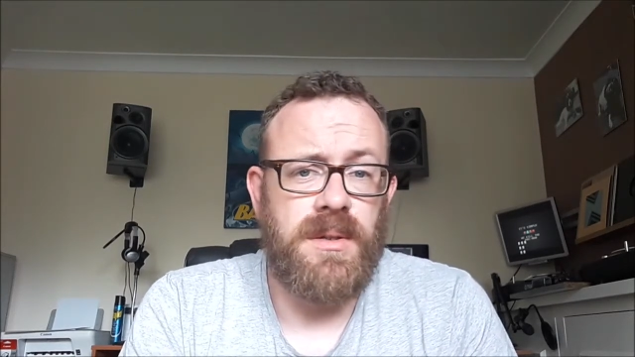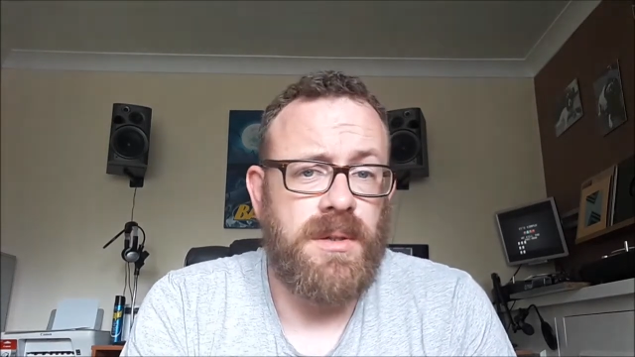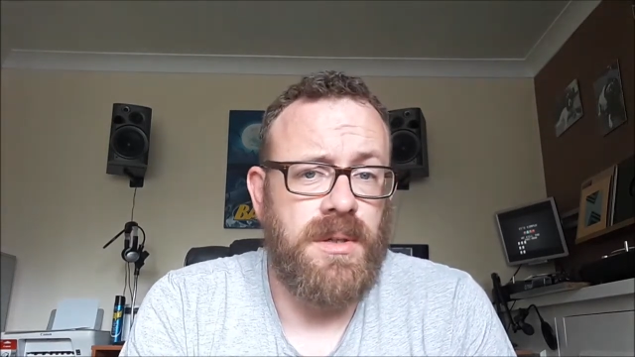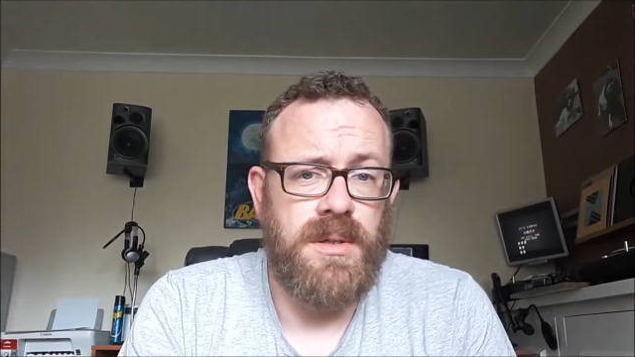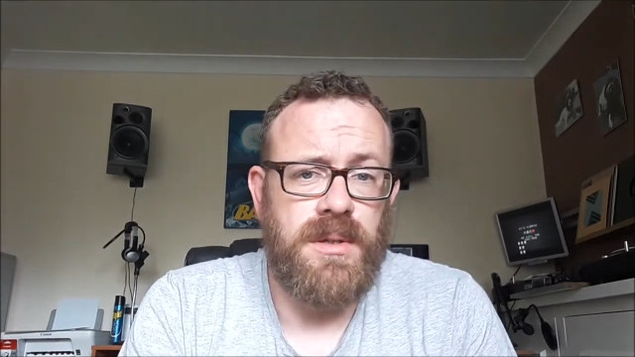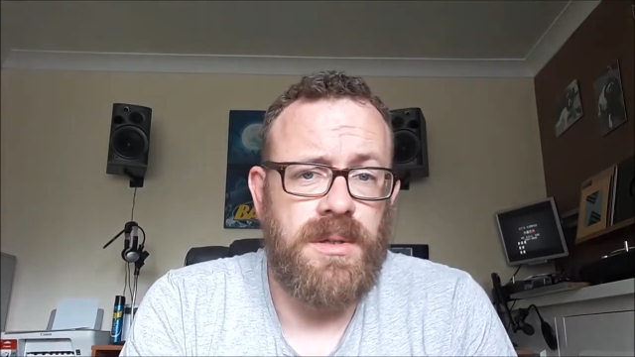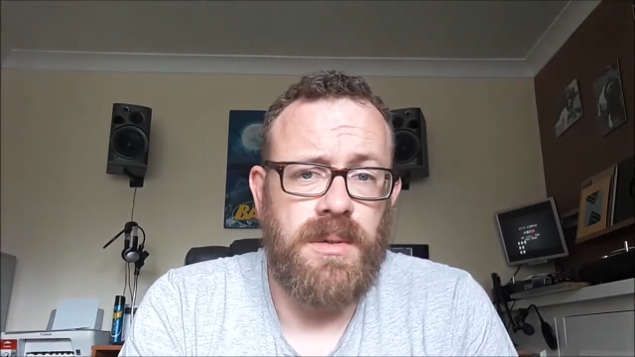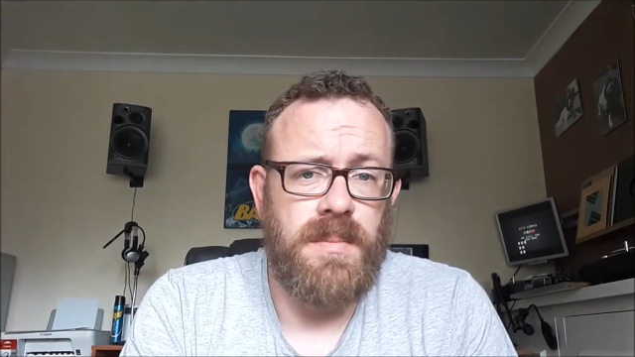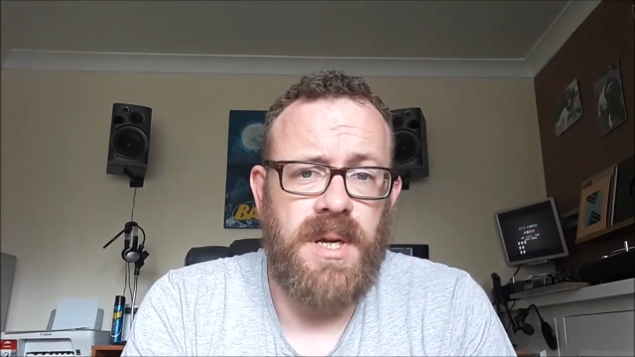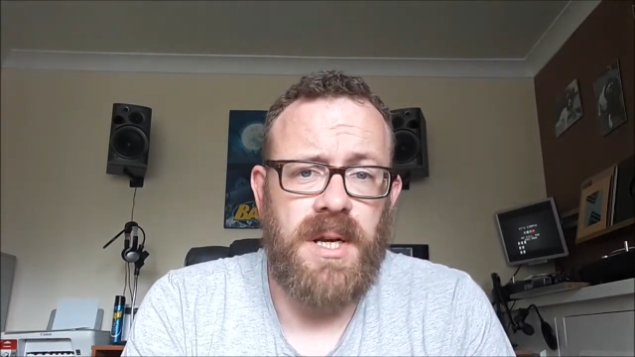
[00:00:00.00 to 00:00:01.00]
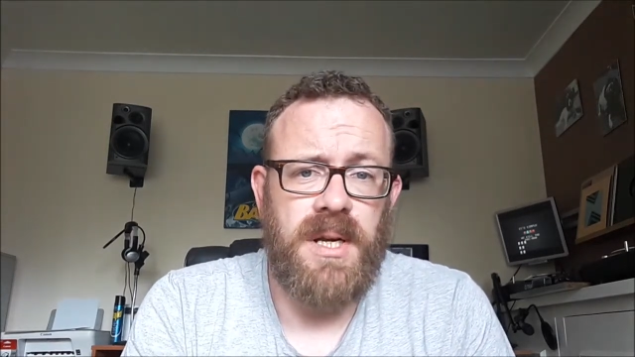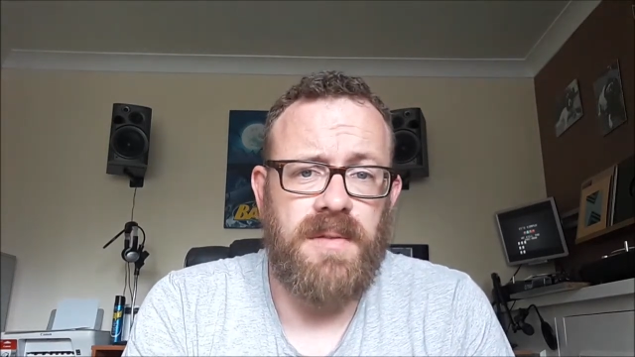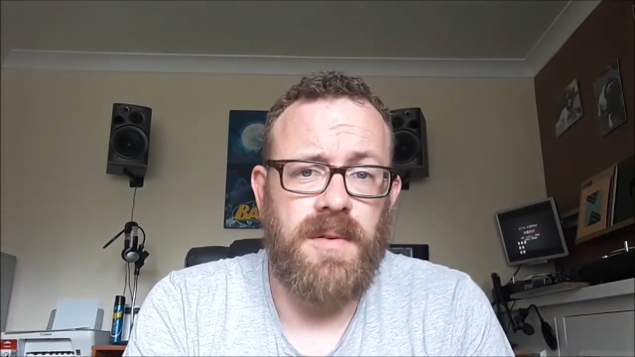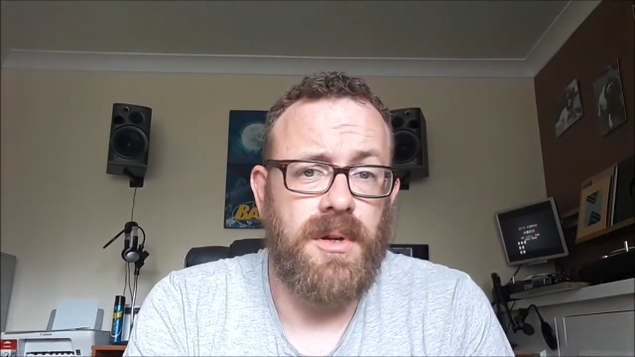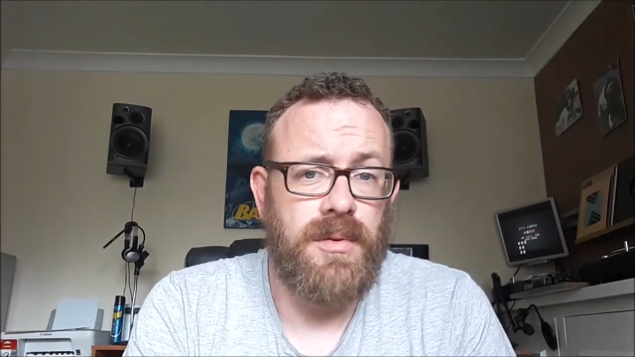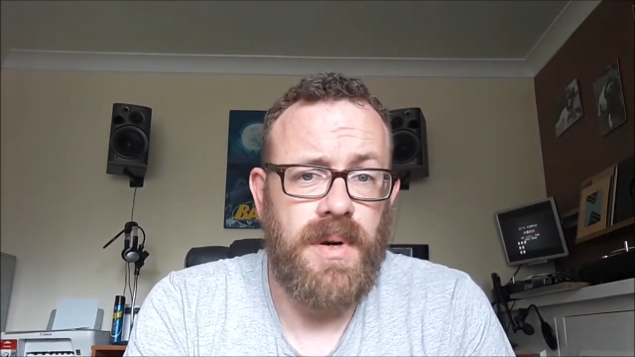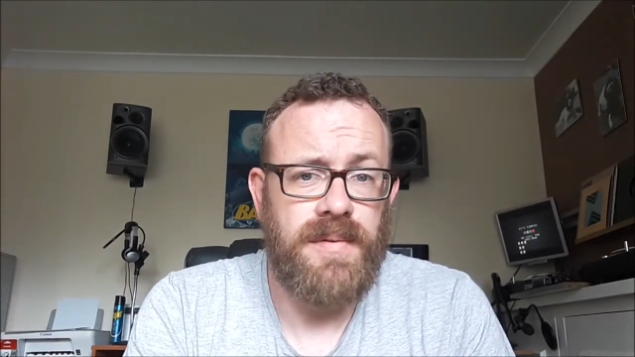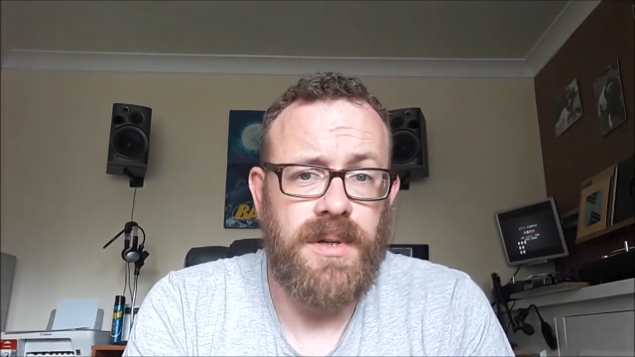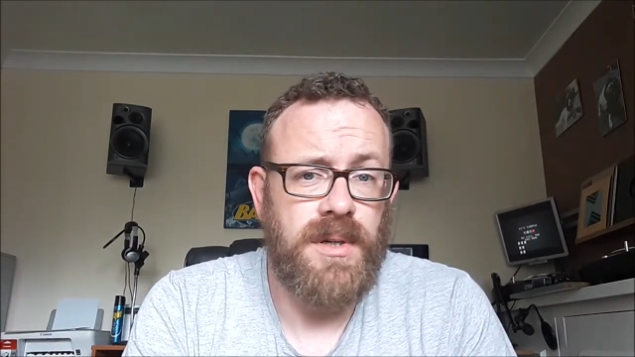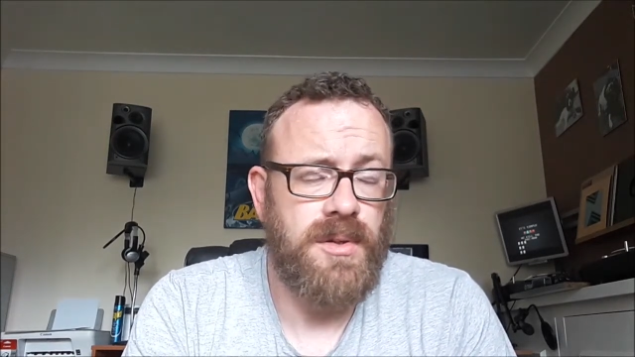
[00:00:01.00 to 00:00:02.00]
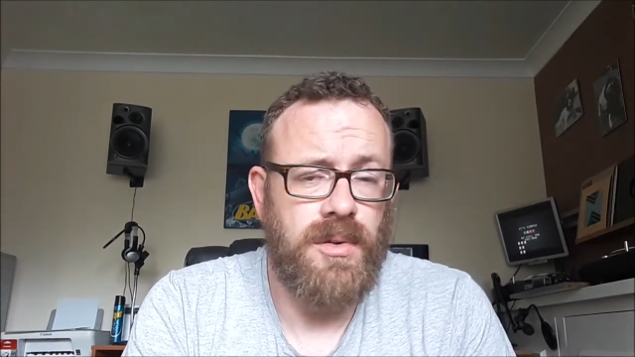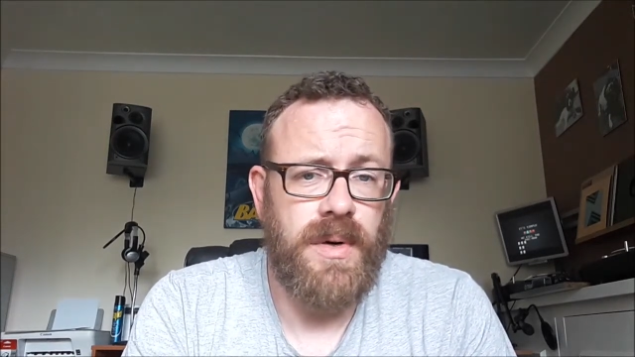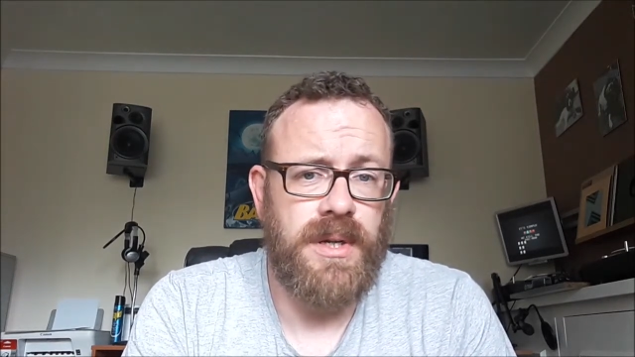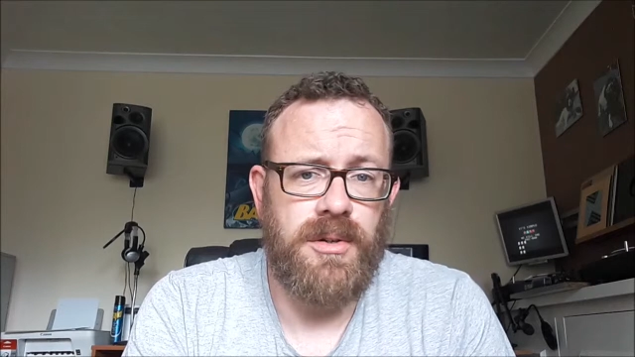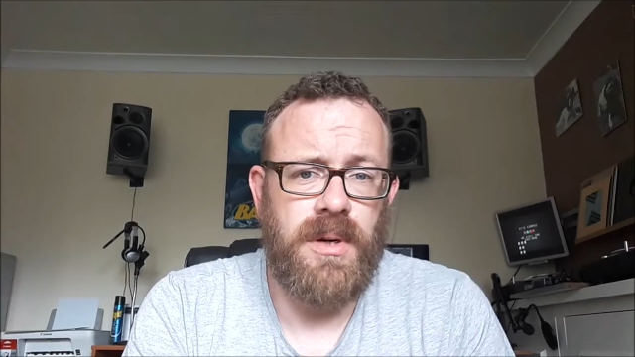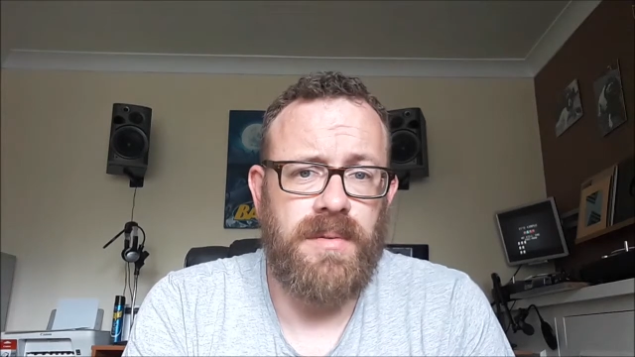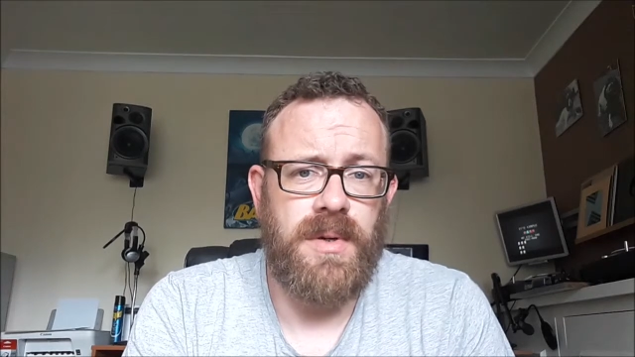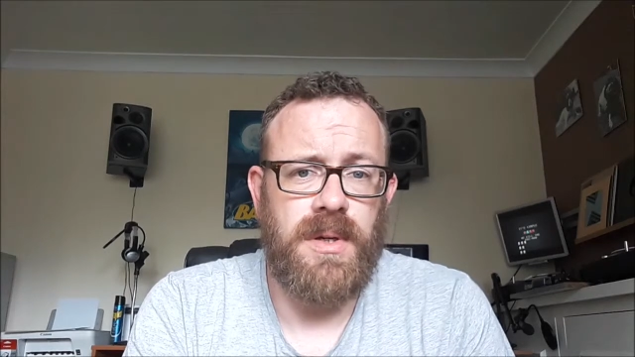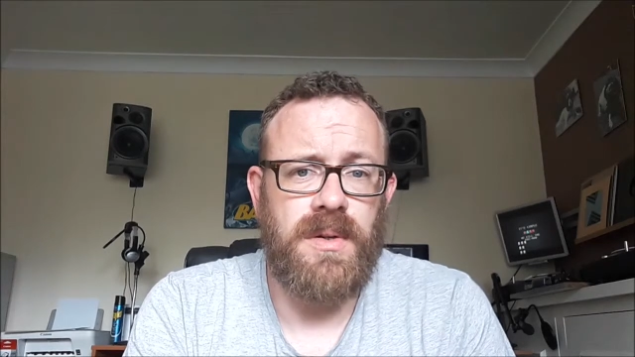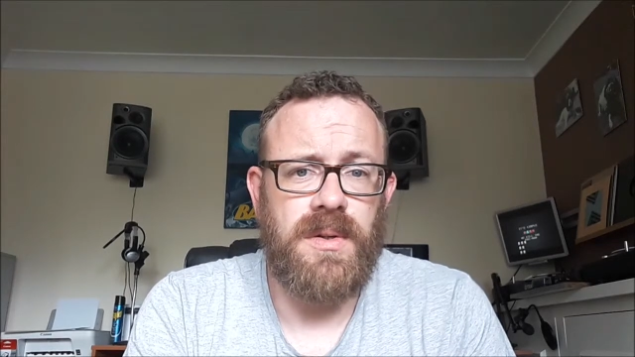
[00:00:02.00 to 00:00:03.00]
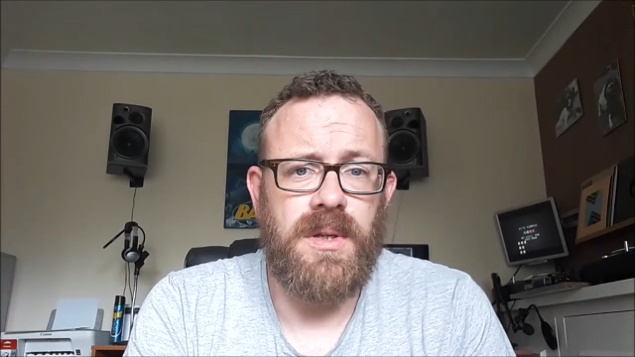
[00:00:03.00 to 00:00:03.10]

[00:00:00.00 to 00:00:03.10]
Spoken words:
to submit any further evidence or extra evidence